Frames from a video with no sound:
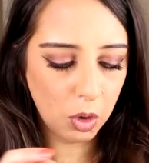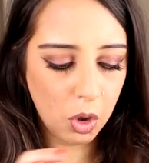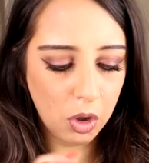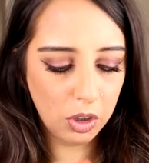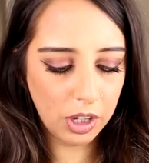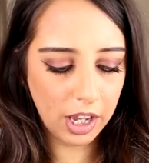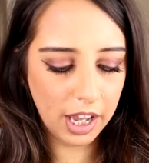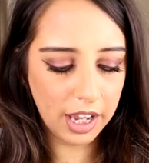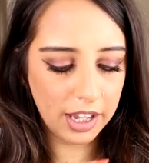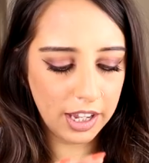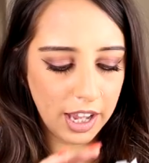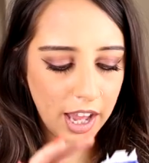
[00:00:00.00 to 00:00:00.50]

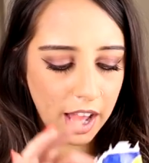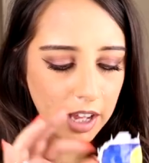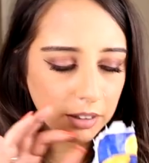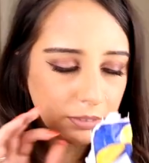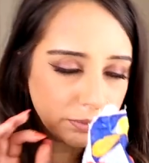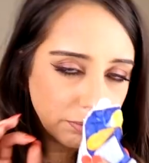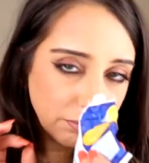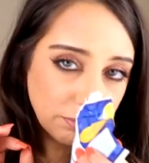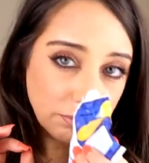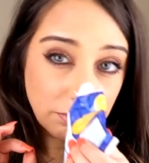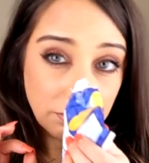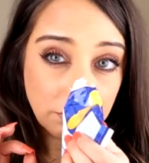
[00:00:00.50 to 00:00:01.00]
Okay, yeah.
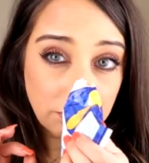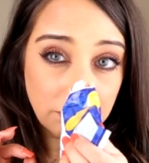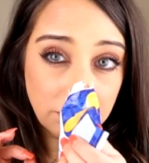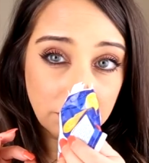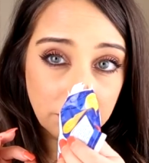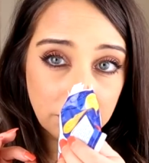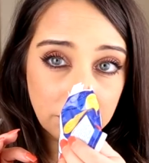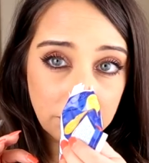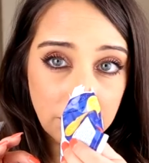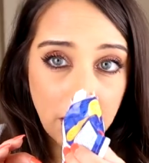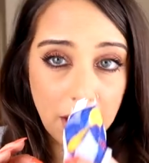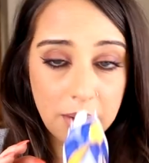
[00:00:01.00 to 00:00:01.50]

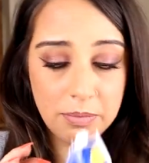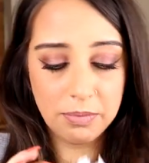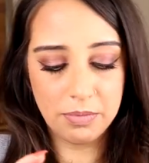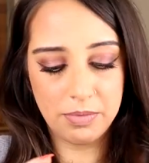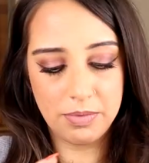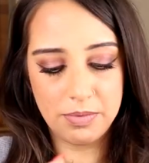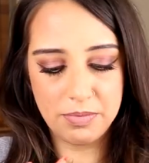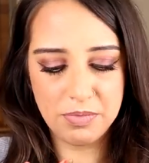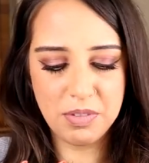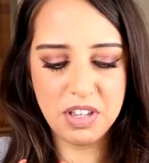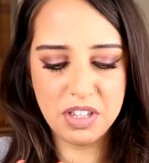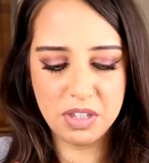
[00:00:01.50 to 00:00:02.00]

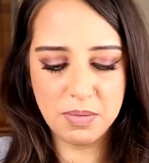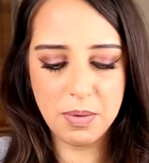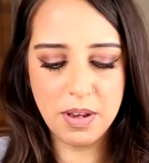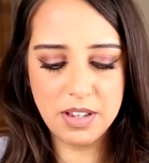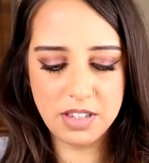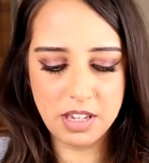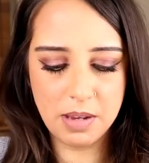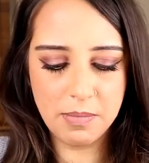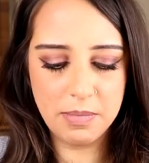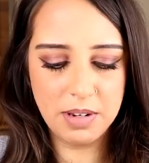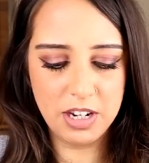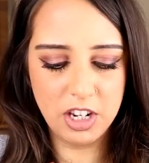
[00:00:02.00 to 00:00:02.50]
It
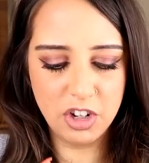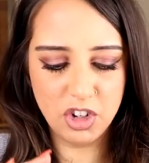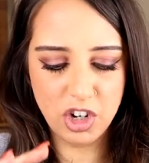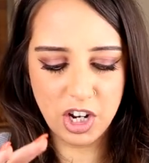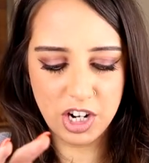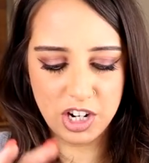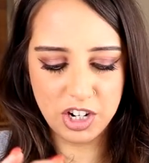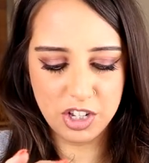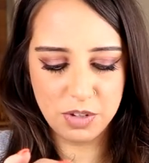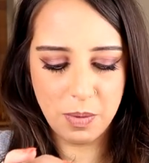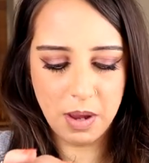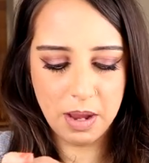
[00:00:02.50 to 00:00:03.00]
smells like mini
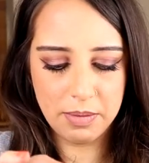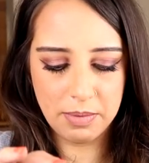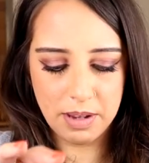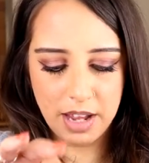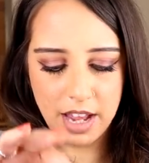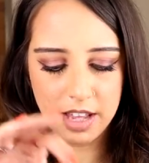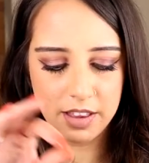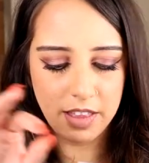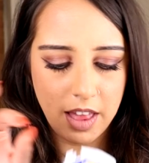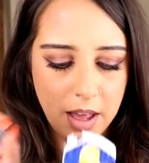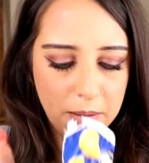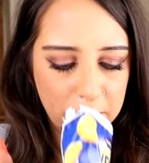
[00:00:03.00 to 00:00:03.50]
cheddars, but I
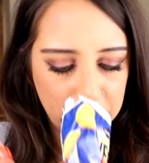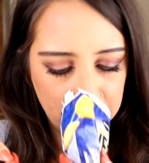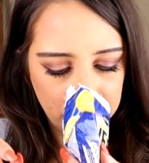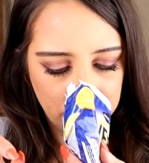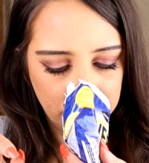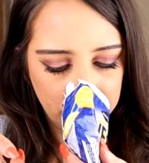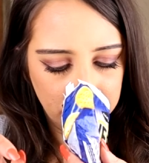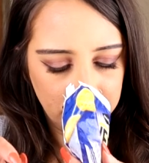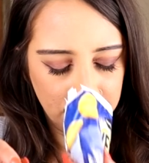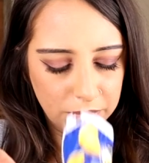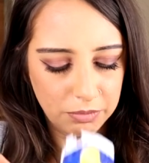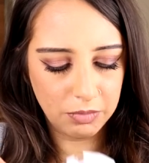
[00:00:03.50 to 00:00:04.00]

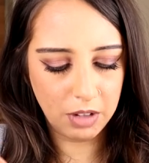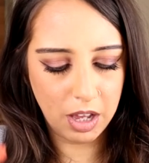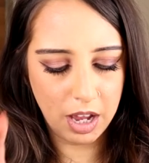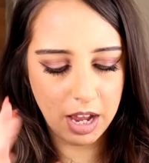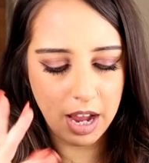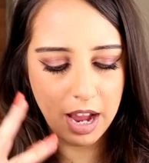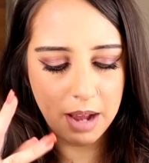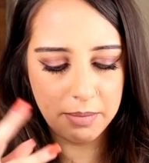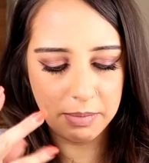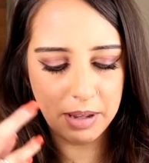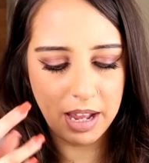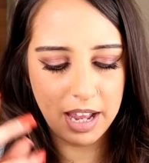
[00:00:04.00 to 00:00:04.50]

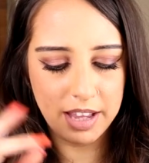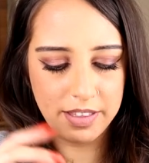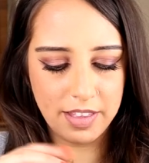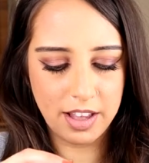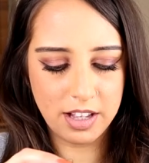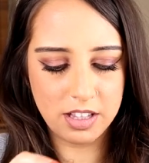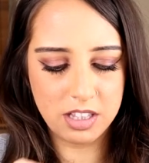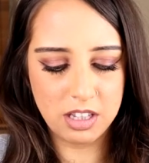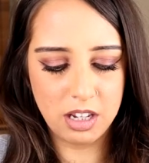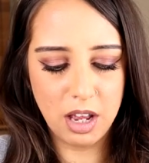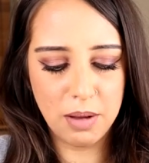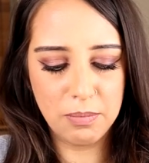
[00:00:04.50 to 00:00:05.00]
am getting
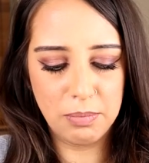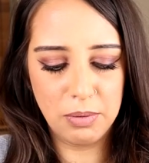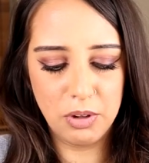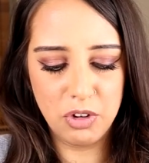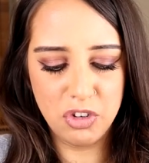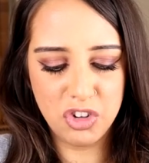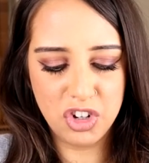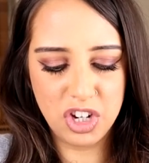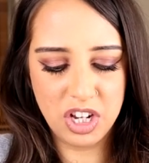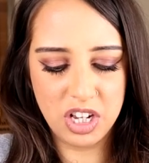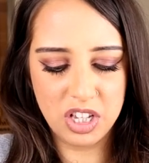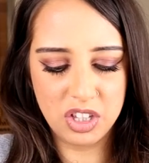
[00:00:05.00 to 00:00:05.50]
that slight
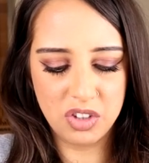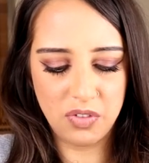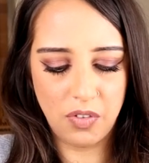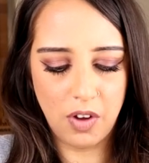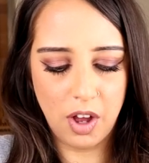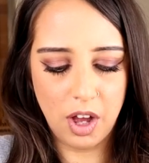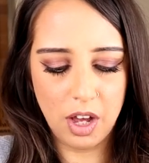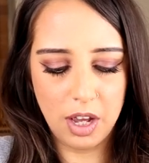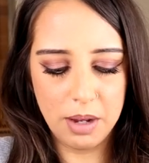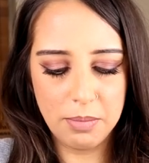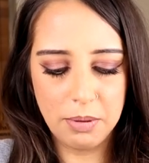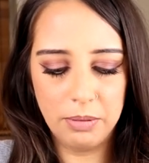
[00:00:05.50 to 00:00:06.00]
blue cheese
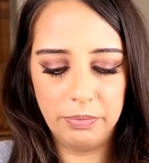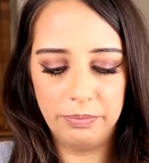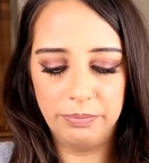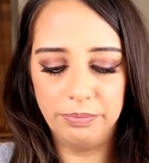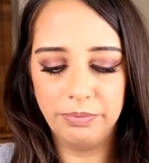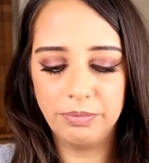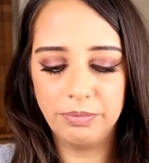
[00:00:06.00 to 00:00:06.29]
vibe.